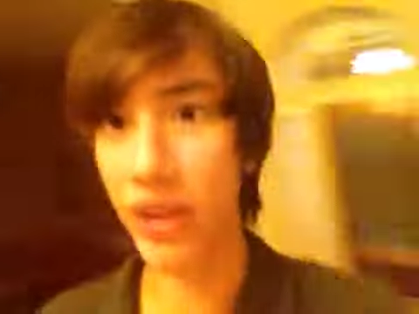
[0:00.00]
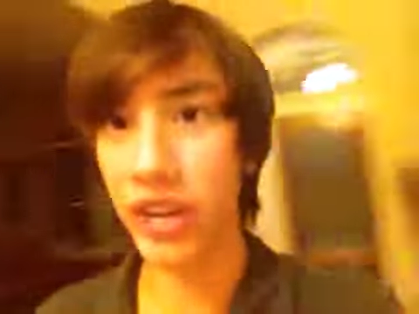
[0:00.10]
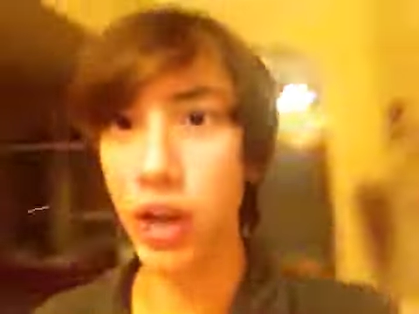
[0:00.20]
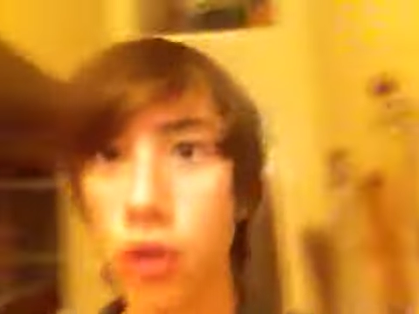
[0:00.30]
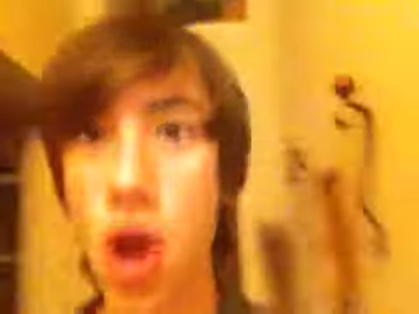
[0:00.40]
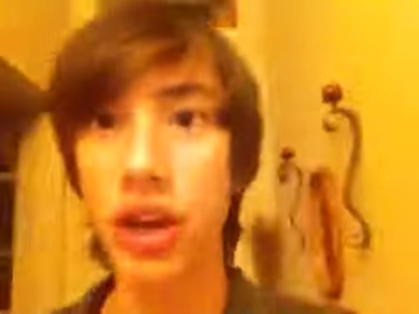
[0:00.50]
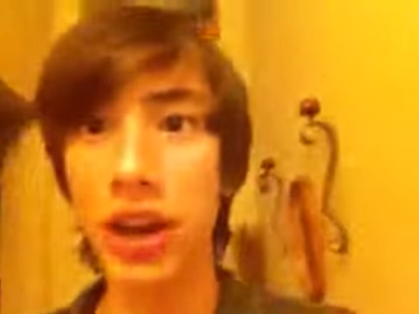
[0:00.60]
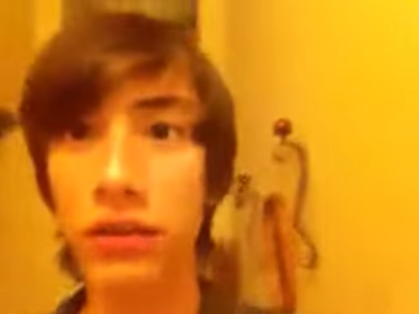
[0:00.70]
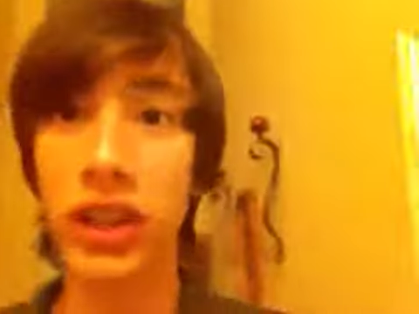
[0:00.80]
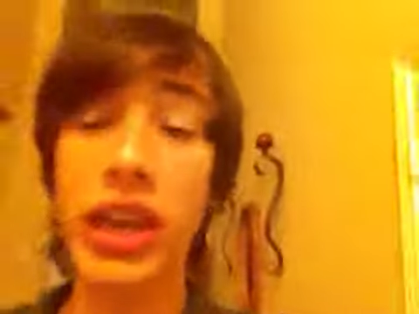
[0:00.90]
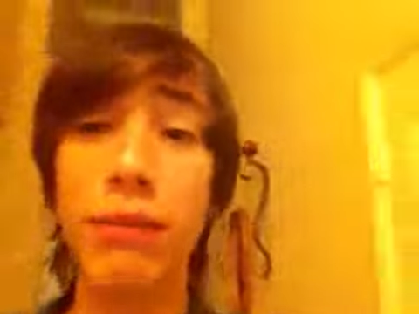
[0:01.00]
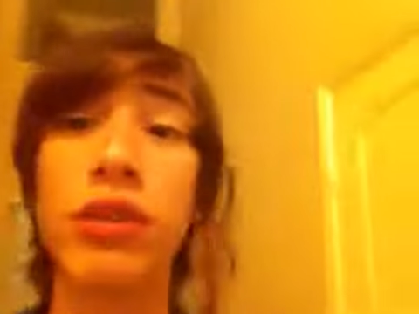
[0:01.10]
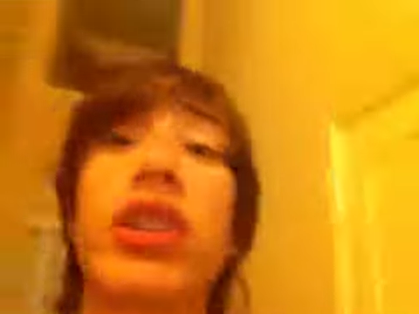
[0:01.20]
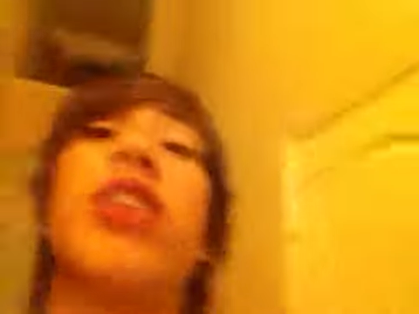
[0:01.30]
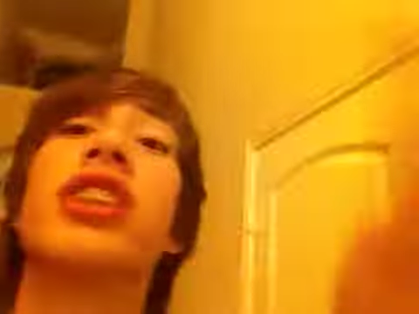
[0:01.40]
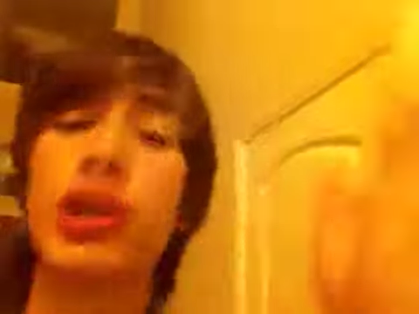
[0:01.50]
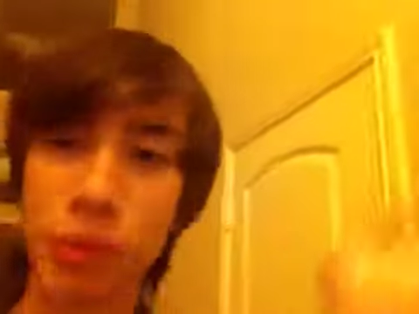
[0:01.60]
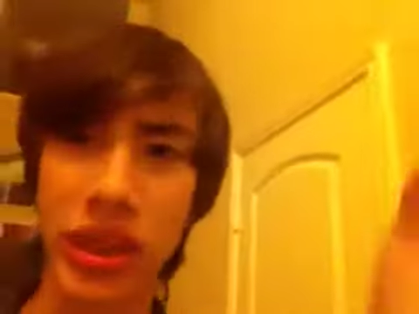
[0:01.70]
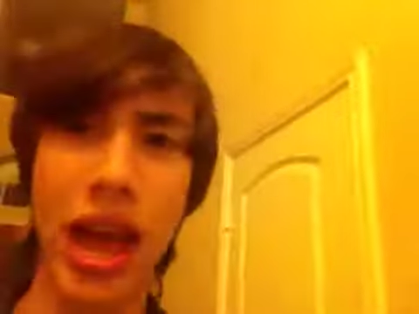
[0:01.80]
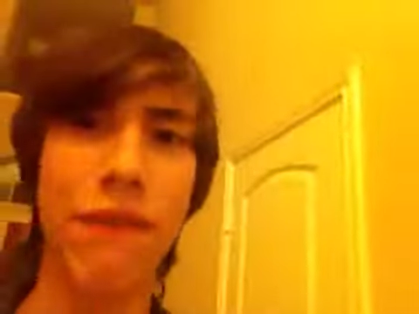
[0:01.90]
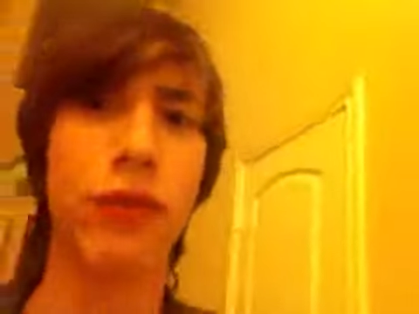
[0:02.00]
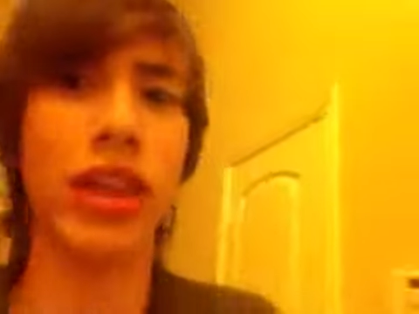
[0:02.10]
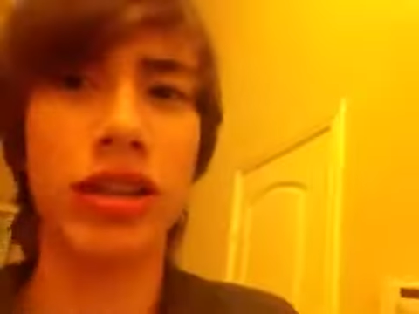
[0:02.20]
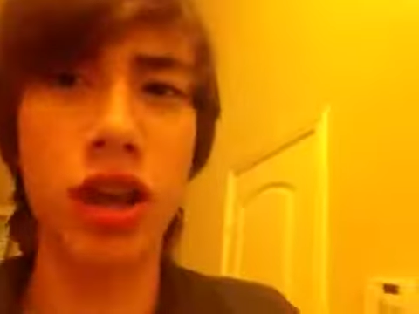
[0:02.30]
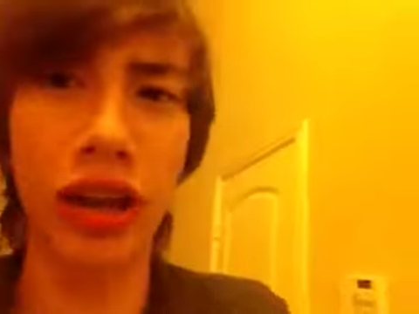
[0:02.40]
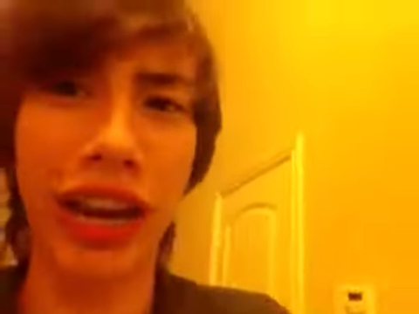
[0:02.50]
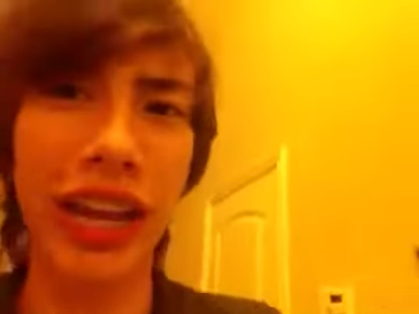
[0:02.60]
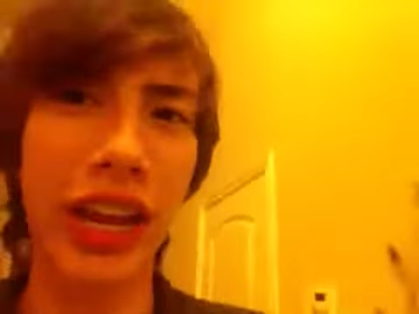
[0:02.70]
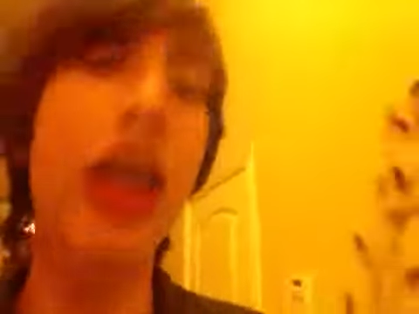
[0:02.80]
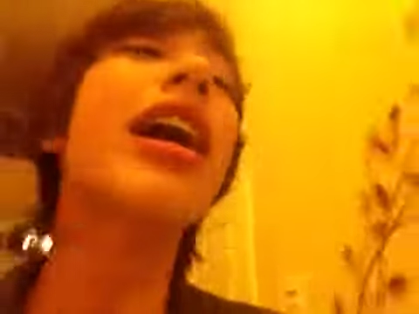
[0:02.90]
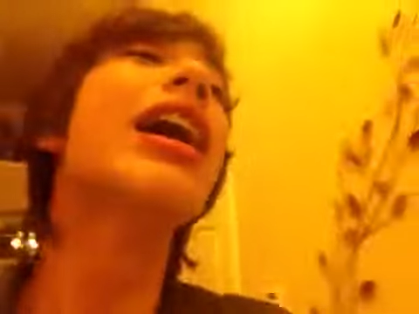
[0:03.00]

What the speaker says: video long enough to keep continue with that for that long I did it.